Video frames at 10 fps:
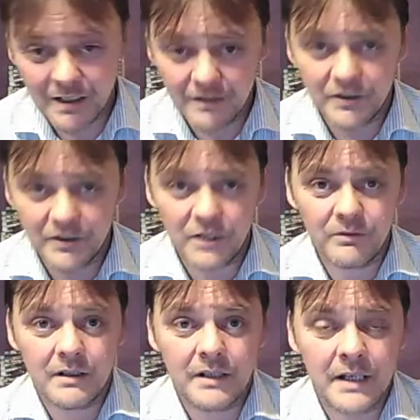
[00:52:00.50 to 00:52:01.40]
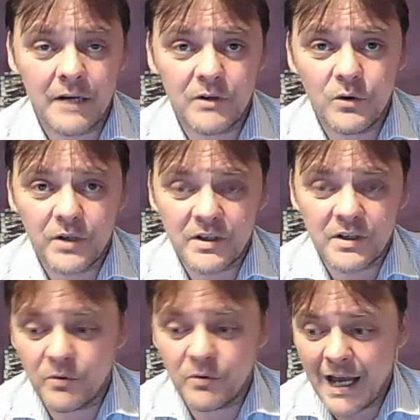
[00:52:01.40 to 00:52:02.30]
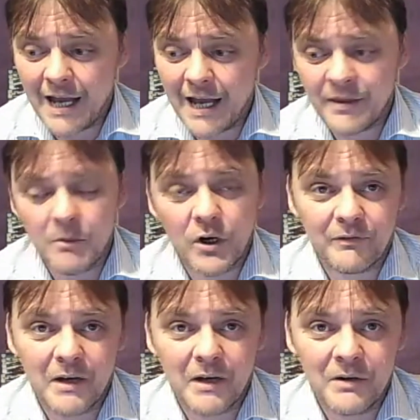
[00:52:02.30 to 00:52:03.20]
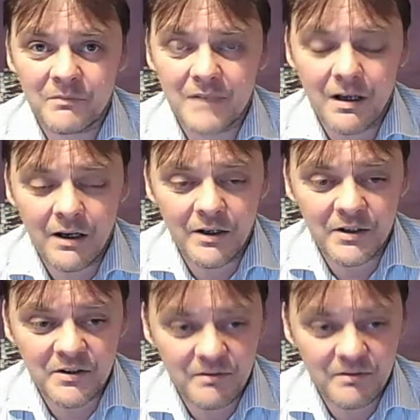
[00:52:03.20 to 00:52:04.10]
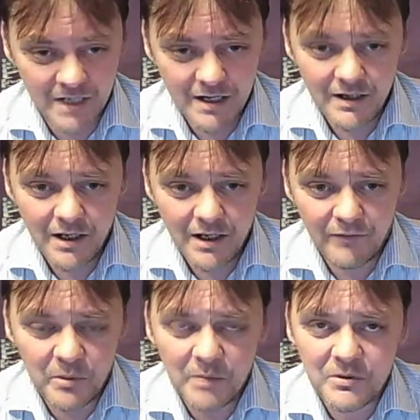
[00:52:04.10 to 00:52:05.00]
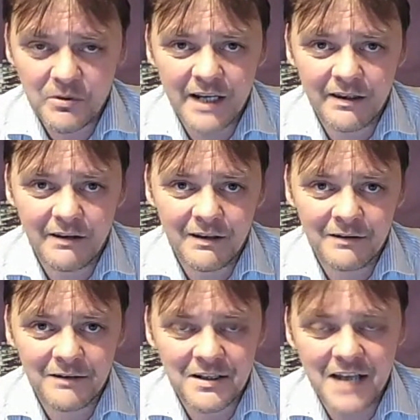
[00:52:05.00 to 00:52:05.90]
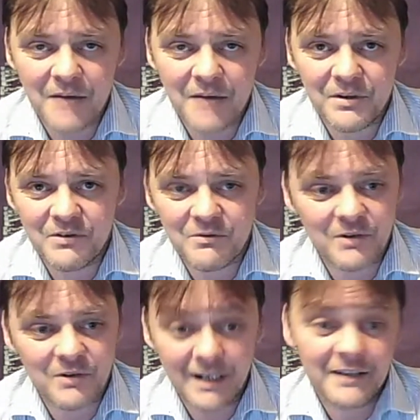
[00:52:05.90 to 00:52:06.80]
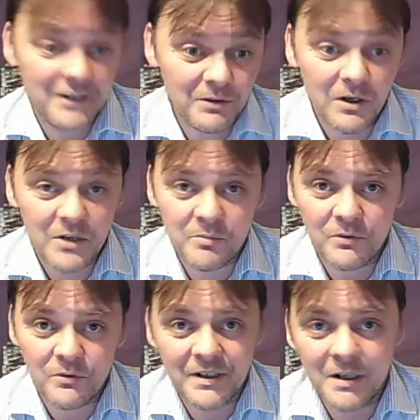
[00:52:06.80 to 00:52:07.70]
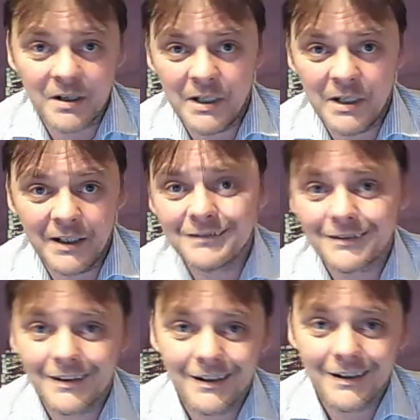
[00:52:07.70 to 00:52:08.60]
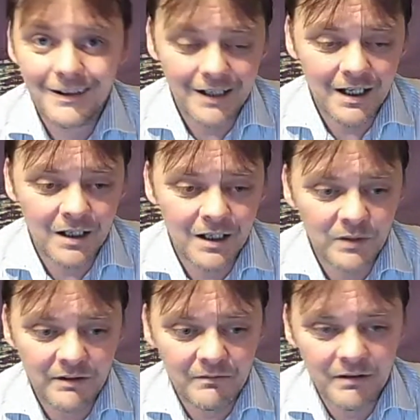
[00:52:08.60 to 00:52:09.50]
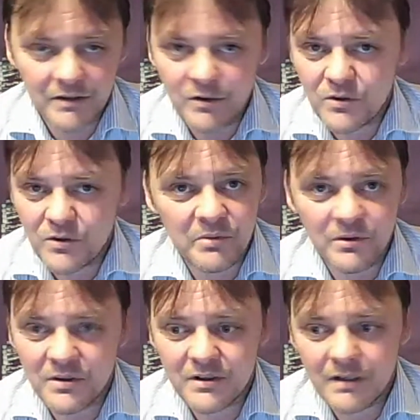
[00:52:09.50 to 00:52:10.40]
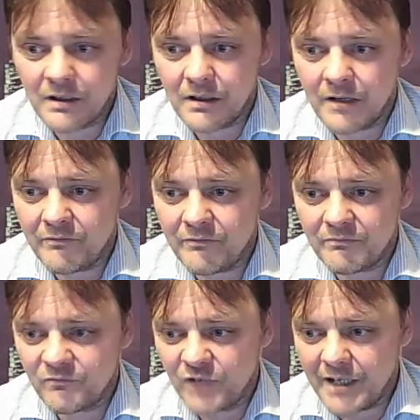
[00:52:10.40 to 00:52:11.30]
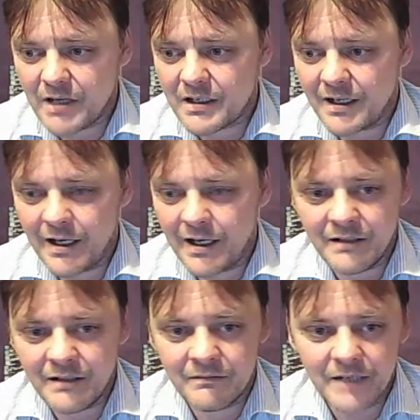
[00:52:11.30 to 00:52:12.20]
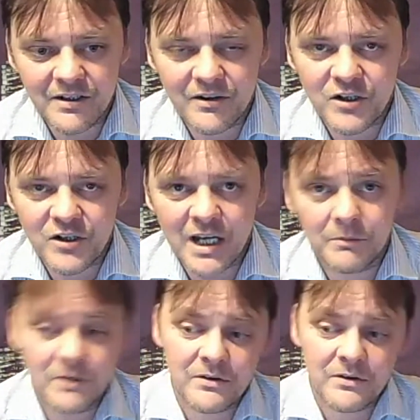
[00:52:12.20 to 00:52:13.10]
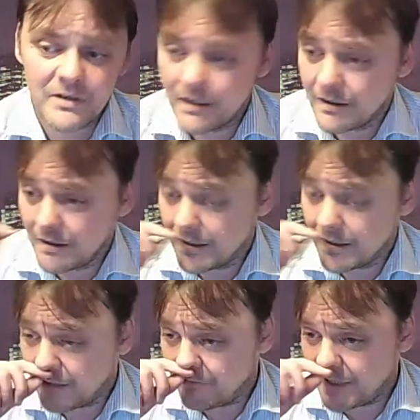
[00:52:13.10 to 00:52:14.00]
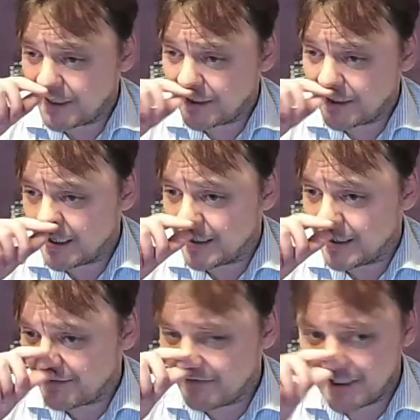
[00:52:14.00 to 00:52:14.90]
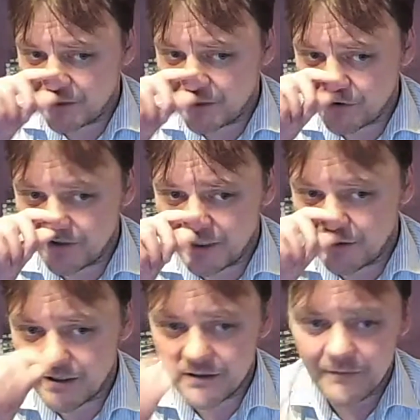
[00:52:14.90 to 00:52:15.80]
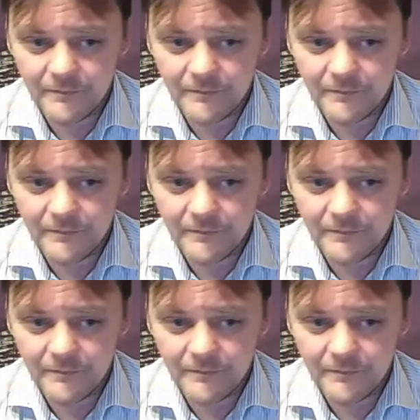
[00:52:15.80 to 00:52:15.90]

you know, the audience bought that and the microphone, and I heard a few people saying that the sound is crystal clear. You guys bought it, not me. With your support, I'm reinvesting it into the channel, because I really enjoy doing this.